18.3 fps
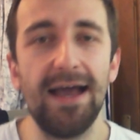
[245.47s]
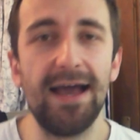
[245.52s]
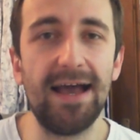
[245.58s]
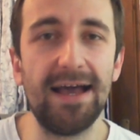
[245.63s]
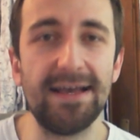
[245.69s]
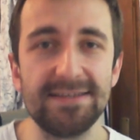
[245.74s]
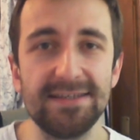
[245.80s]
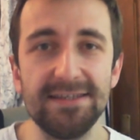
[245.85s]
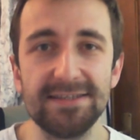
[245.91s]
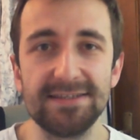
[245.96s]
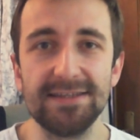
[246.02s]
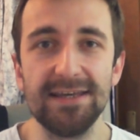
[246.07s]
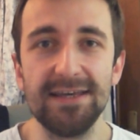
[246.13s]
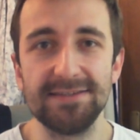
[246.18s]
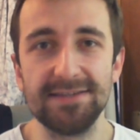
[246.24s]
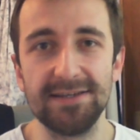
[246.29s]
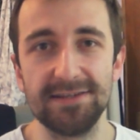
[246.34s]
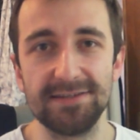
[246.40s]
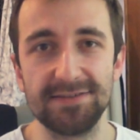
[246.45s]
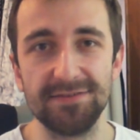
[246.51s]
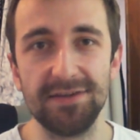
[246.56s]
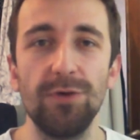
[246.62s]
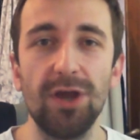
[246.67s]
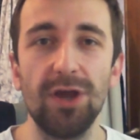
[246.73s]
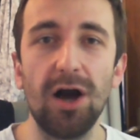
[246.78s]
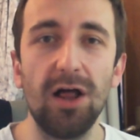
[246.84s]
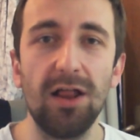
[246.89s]
As he states in his
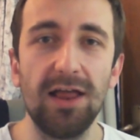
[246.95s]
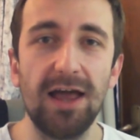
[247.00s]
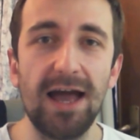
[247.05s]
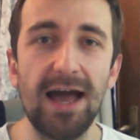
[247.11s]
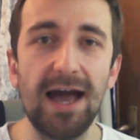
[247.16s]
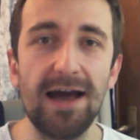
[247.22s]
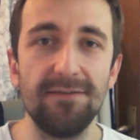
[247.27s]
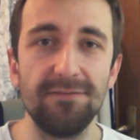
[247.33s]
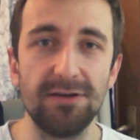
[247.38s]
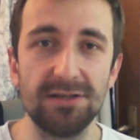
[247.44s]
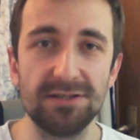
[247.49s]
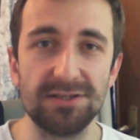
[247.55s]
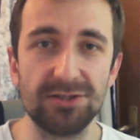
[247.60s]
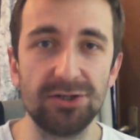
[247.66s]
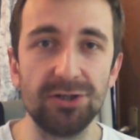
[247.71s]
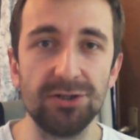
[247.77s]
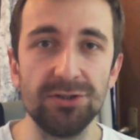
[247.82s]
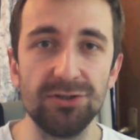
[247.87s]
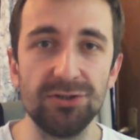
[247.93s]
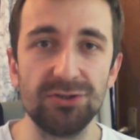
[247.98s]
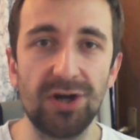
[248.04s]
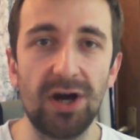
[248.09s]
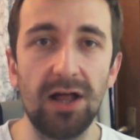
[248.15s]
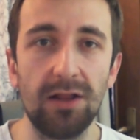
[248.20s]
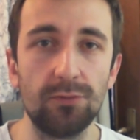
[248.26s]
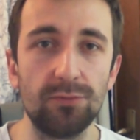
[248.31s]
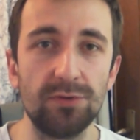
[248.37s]
video, we all have a certain
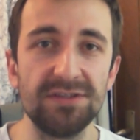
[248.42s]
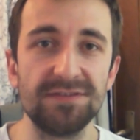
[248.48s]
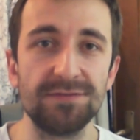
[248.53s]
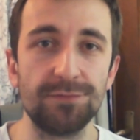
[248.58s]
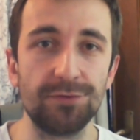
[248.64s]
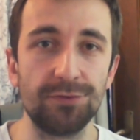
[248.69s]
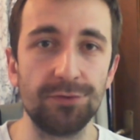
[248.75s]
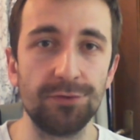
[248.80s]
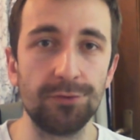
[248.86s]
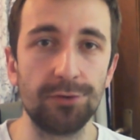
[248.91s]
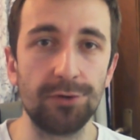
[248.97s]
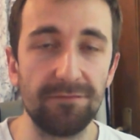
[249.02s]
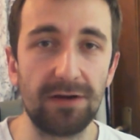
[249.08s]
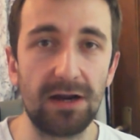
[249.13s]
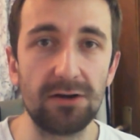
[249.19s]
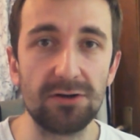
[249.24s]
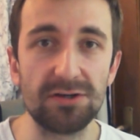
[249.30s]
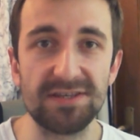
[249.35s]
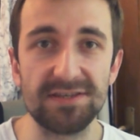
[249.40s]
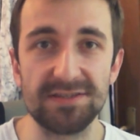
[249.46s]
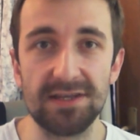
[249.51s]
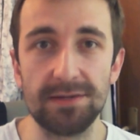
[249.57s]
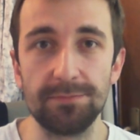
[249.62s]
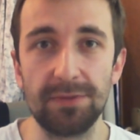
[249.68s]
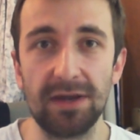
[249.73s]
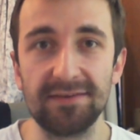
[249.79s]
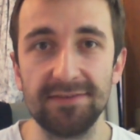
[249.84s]
tolerance for viruses
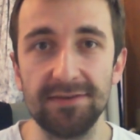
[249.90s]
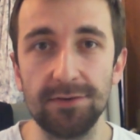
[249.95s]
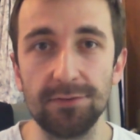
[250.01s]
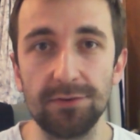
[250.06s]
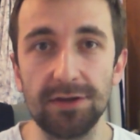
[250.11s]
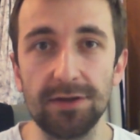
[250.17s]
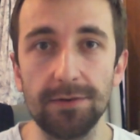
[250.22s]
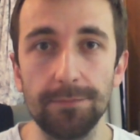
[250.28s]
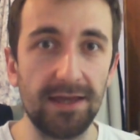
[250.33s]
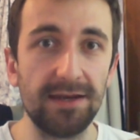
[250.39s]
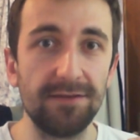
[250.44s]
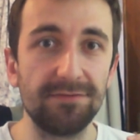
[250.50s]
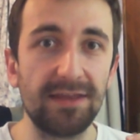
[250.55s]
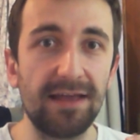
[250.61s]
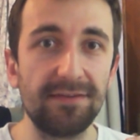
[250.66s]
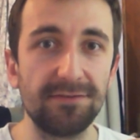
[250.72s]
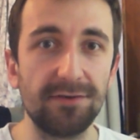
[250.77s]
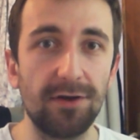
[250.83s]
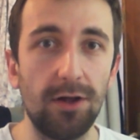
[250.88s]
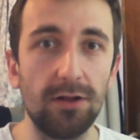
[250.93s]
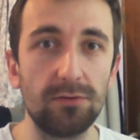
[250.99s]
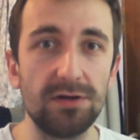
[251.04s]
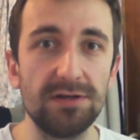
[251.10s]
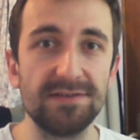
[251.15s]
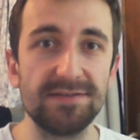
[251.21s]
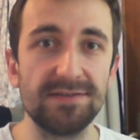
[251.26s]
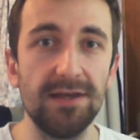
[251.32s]
and bacteria, and if that
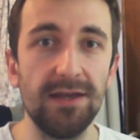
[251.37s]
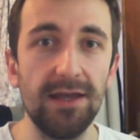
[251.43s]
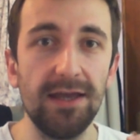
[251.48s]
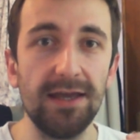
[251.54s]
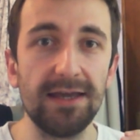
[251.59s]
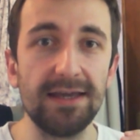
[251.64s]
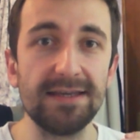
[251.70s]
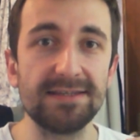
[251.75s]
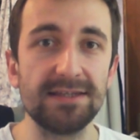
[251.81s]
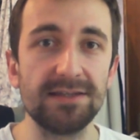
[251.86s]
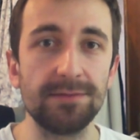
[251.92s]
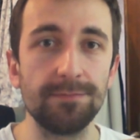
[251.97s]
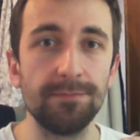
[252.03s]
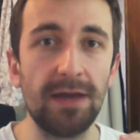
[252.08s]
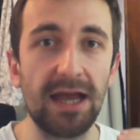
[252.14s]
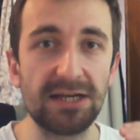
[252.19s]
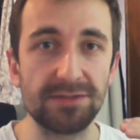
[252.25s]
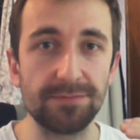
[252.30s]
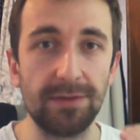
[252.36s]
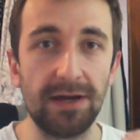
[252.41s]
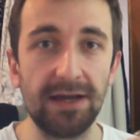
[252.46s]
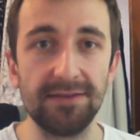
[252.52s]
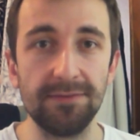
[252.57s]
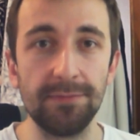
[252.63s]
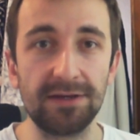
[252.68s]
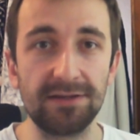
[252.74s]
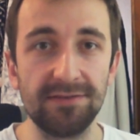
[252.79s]
tolerance isn't matched by
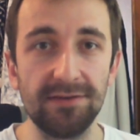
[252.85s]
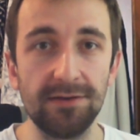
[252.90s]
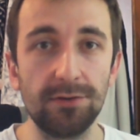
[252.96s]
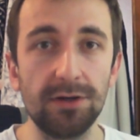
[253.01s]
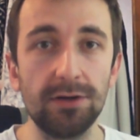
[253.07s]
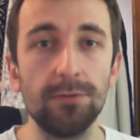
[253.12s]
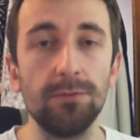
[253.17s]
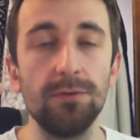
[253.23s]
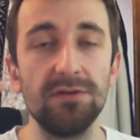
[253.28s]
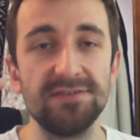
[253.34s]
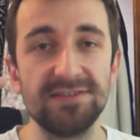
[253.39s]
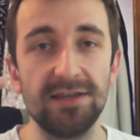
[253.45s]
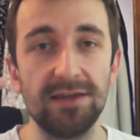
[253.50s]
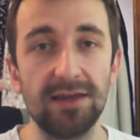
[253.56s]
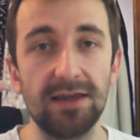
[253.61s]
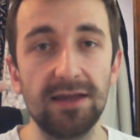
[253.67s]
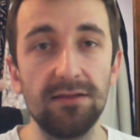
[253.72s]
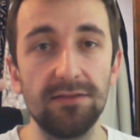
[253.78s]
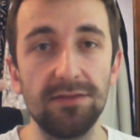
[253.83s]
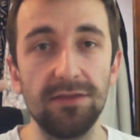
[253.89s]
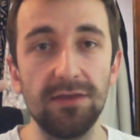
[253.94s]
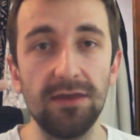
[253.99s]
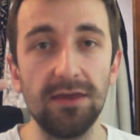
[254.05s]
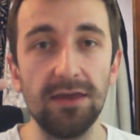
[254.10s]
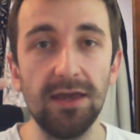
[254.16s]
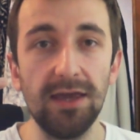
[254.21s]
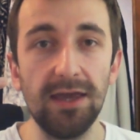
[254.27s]
the bacteria, we'll stay healthy.
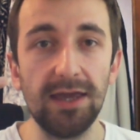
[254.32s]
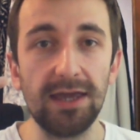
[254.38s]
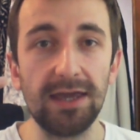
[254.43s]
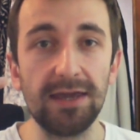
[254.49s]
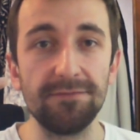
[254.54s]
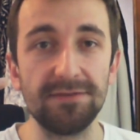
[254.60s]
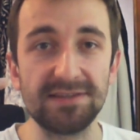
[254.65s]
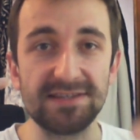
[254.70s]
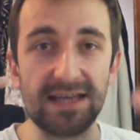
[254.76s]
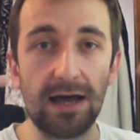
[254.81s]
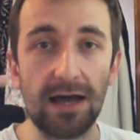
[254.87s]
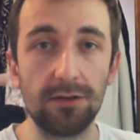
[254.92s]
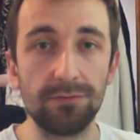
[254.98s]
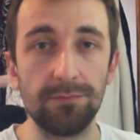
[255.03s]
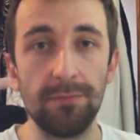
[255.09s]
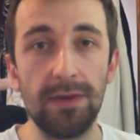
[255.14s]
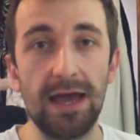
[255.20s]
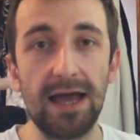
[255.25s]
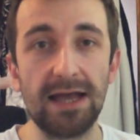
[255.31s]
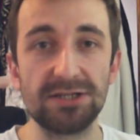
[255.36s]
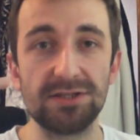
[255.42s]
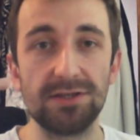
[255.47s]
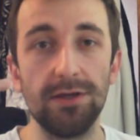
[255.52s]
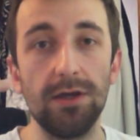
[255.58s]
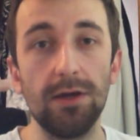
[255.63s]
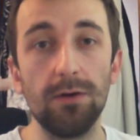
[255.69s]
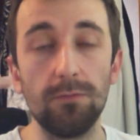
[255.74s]
If it's outmatched,
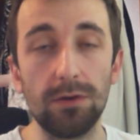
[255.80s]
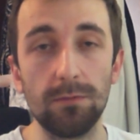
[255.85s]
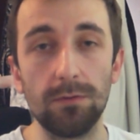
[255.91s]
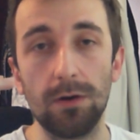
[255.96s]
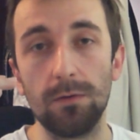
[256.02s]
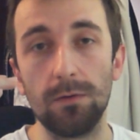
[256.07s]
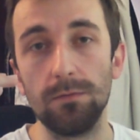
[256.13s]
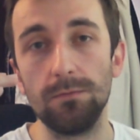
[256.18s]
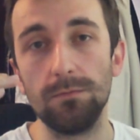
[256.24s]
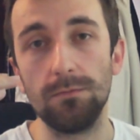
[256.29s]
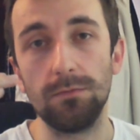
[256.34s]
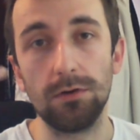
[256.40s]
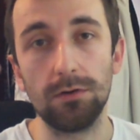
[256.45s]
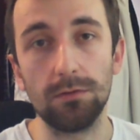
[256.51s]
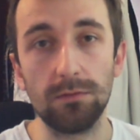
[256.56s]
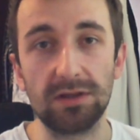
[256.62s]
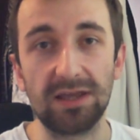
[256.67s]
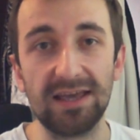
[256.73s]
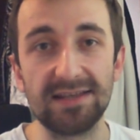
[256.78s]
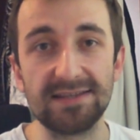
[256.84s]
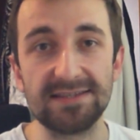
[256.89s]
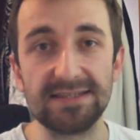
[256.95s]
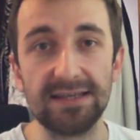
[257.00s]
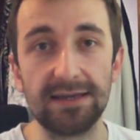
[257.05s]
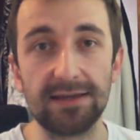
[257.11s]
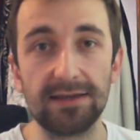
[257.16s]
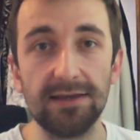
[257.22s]
we won't. We will get
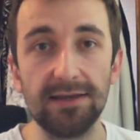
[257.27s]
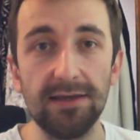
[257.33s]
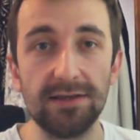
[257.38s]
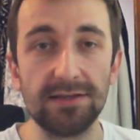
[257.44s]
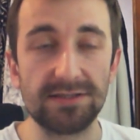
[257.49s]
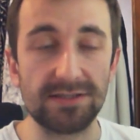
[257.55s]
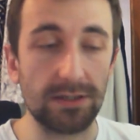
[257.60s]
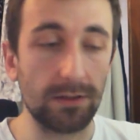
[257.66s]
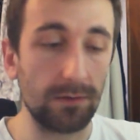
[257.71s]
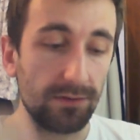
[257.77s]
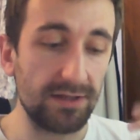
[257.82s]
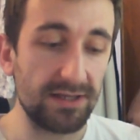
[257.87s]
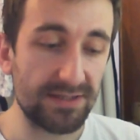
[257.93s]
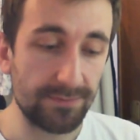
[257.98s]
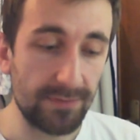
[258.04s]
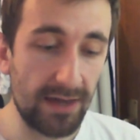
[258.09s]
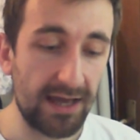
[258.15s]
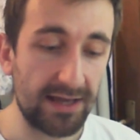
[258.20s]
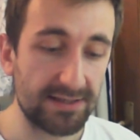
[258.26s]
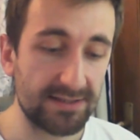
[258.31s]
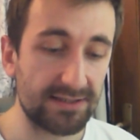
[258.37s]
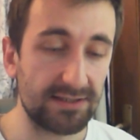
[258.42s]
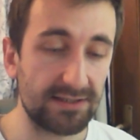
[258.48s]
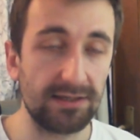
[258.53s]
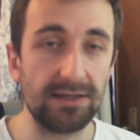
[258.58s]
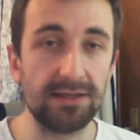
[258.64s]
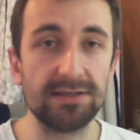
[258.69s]
sick. So this mask
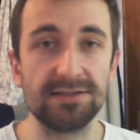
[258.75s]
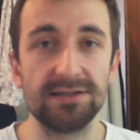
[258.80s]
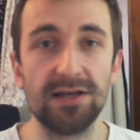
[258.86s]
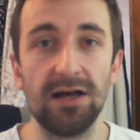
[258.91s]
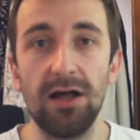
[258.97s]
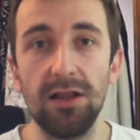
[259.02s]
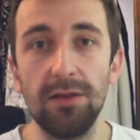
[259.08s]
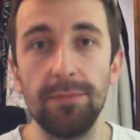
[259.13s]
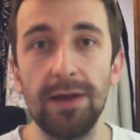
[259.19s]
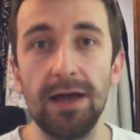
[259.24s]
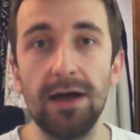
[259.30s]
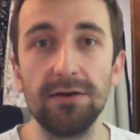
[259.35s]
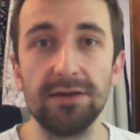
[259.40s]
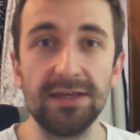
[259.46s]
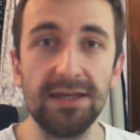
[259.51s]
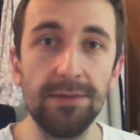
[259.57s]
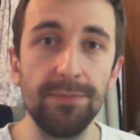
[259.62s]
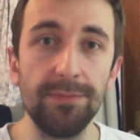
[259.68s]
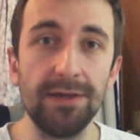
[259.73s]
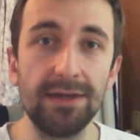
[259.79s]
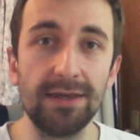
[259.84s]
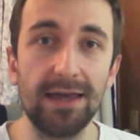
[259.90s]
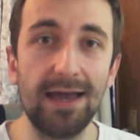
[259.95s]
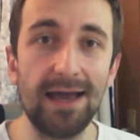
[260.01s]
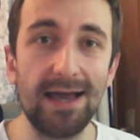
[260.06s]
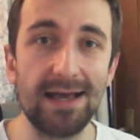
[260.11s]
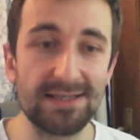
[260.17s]
is all about keeping
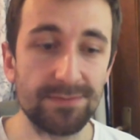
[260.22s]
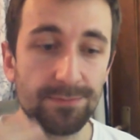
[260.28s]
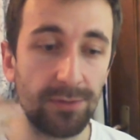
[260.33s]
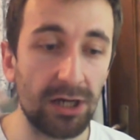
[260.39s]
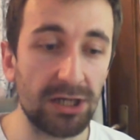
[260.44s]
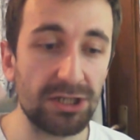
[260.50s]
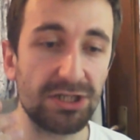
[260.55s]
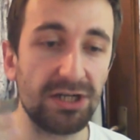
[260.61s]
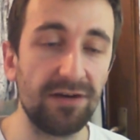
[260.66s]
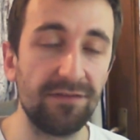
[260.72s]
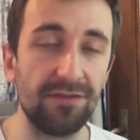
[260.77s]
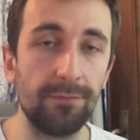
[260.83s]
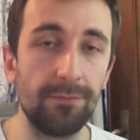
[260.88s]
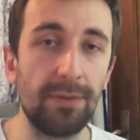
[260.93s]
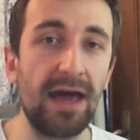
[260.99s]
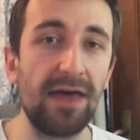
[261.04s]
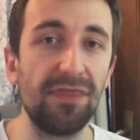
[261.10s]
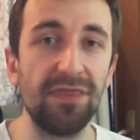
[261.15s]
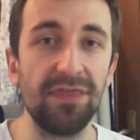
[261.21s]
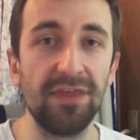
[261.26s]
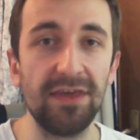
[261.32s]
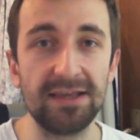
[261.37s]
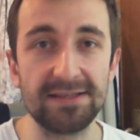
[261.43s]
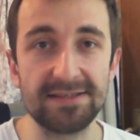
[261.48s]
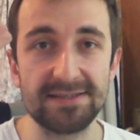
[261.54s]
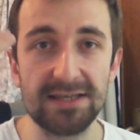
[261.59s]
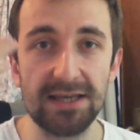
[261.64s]
as much of the bad
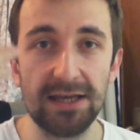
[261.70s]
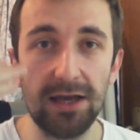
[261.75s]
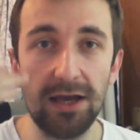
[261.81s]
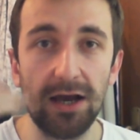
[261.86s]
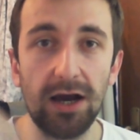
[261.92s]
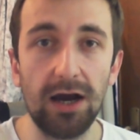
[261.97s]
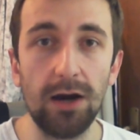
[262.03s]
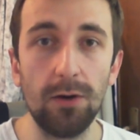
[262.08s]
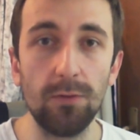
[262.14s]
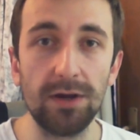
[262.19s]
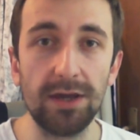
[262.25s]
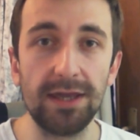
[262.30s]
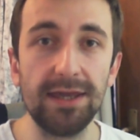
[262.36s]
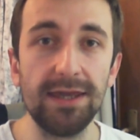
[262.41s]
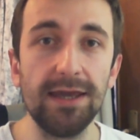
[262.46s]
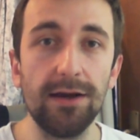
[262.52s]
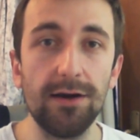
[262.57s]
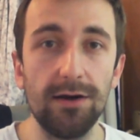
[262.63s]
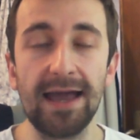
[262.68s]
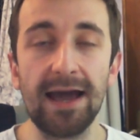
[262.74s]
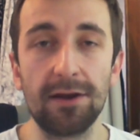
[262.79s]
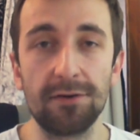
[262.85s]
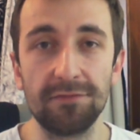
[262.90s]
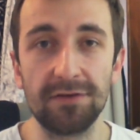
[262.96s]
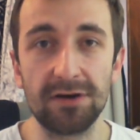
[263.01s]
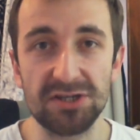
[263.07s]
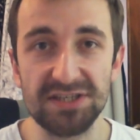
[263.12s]
things away out
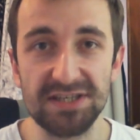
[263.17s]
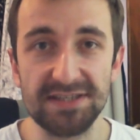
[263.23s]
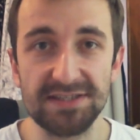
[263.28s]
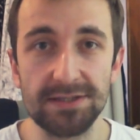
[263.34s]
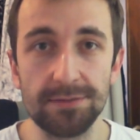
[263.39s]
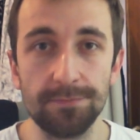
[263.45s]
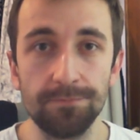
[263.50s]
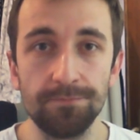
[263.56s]
of our system.